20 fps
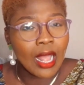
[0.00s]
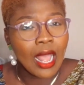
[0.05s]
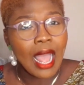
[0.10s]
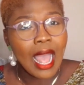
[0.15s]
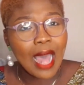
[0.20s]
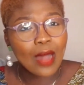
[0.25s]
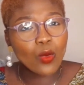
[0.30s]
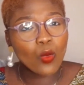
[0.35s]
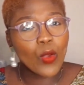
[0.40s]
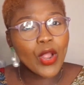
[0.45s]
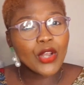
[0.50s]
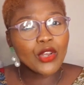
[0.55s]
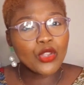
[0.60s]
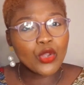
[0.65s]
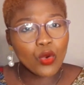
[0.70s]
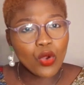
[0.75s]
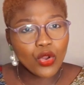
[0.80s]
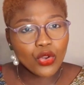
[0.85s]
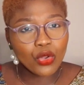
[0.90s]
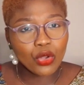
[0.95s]
And when
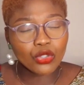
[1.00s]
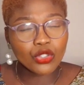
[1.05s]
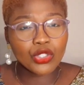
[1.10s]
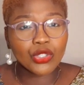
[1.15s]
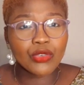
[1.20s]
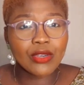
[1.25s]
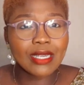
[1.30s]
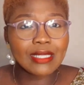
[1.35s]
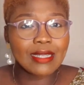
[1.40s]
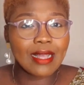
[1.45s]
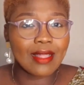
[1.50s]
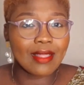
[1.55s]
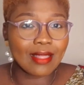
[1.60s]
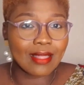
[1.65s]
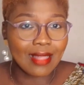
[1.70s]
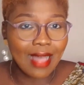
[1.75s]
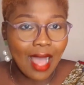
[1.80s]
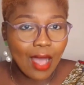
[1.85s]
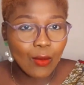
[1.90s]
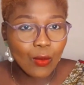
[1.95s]
you are not treated
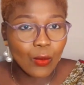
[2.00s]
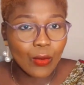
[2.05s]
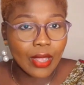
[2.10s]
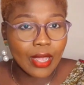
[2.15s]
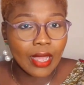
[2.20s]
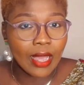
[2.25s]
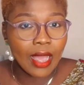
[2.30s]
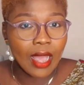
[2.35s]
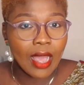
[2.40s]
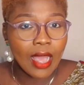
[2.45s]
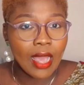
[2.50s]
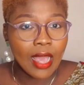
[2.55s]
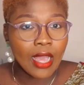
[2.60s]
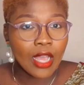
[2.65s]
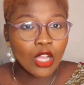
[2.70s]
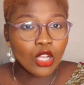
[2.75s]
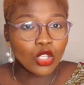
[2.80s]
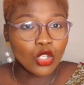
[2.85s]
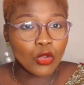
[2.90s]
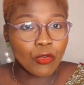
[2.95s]
that way,
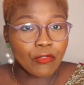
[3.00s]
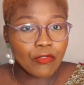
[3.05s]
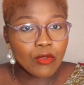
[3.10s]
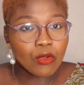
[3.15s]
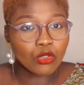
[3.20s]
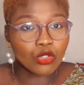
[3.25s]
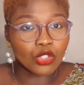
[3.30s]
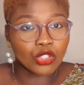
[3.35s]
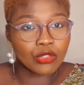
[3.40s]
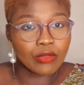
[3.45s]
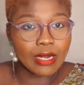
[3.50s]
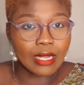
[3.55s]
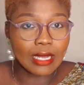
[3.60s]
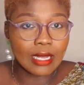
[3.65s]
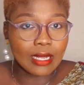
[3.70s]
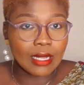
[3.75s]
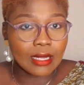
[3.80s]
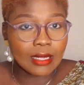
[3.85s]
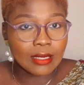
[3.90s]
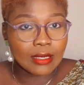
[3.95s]
you feel
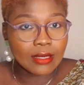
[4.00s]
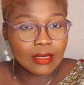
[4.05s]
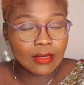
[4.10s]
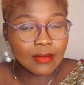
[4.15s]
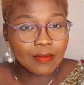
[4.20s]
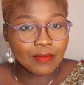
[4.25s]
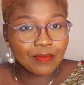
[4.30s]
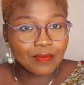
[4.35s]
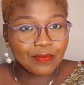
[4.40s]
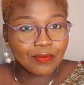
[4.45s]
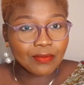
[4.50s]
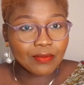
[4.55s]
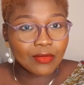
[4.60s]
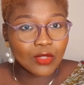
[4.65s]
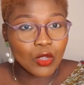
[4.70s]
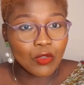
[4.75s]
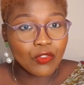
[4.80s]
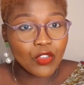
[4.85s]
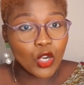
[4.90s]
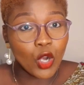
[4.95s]
triggered,
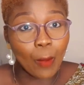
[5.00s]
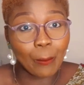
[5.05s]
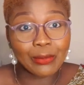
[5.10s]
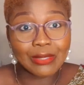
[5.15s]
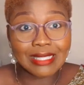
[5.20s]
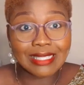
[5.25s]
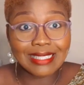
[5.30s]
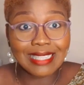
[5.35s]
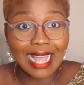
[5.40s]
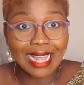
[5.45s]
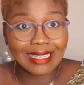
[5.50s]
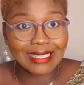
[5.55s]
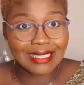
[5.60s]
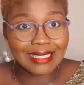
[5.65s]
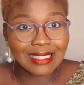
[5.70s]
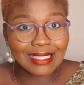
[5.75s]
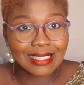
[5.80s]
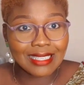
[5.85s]
you feel upset.